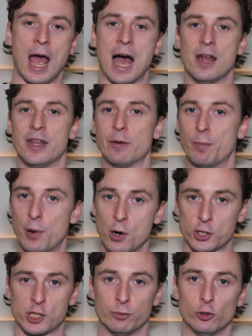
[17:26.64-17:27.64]
and they were
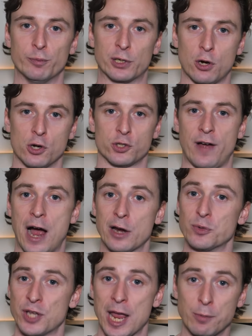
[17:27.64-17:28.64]
possible because of how he
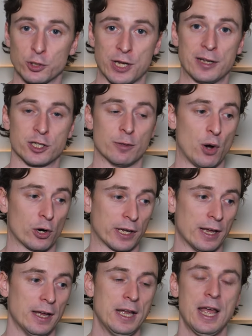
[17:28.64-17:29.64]
was able to enter the
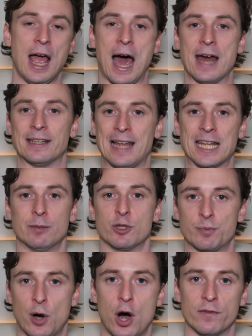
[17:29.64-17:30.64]
pocket and land them as
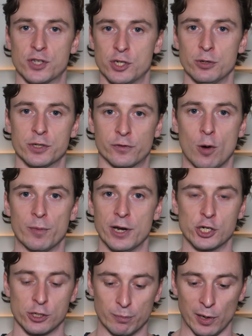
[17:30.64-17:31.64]
part of a series of
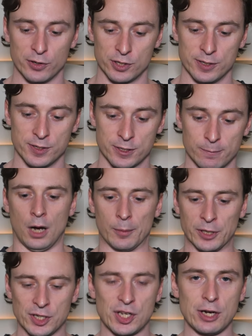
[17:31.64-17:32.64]
combination punches. I'm
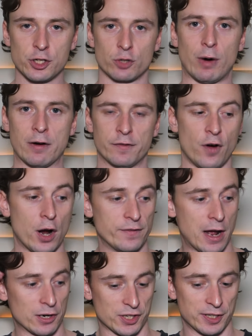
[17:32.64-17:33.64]
going to take you to round 5
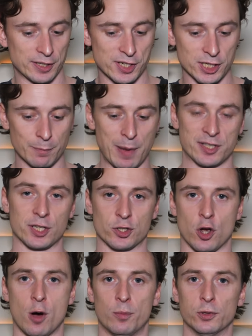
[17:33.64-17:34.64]
now because I think this is the best
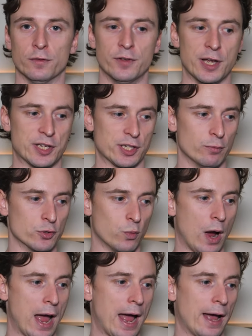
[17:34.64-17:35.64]
example of this, and it was
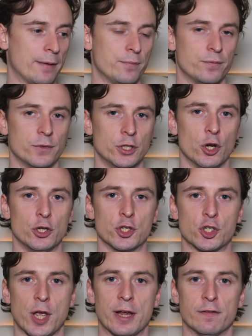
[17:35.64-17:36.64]
where, you know, you
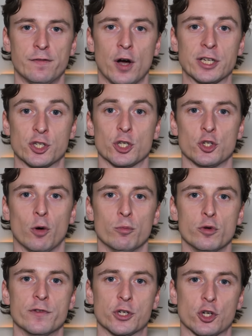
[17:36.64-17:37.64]
say a fighter that's not
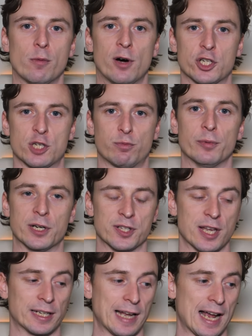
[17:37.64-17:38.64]
moving so much is probably because
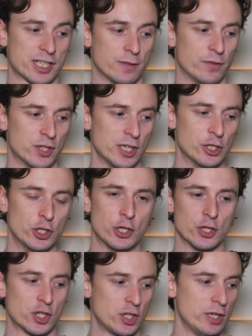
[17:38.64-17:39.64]
they're gassed and fatigued. You
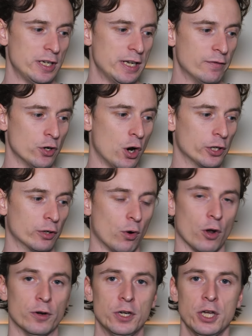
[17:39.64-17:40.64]
can see even earlier
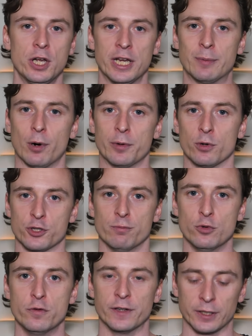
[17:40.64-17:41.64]
on, he probably wasn't
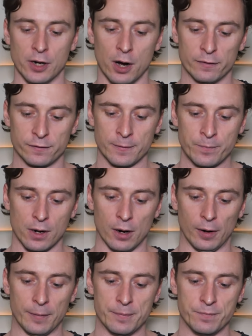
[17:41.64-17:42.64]
moving enough
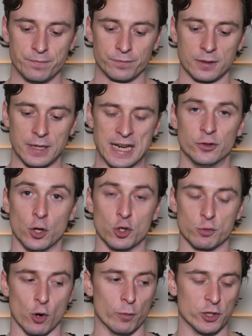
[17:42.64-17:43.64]
in
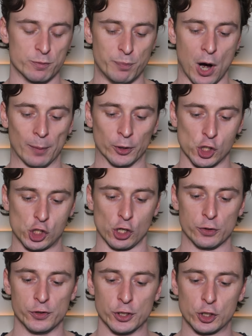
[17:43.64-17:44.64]
those moments, but I'm going to show
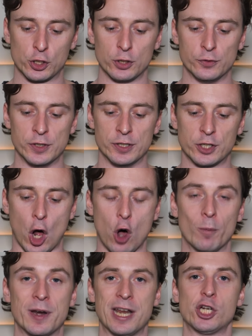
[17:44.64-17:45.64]
you the
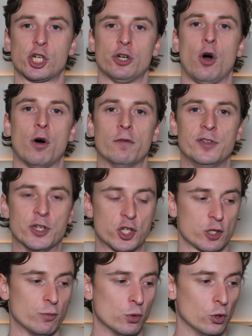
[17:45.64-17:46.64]
culmination of these
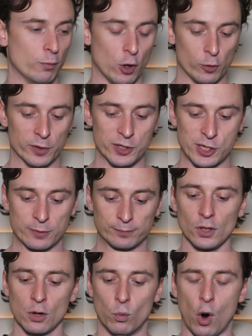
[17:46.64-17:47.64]
smaller moments,
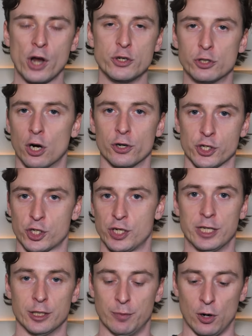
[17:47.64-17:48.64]
why you can't just sit
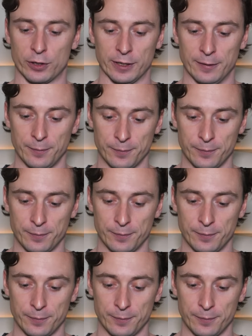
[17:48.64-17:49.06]
in the pocket.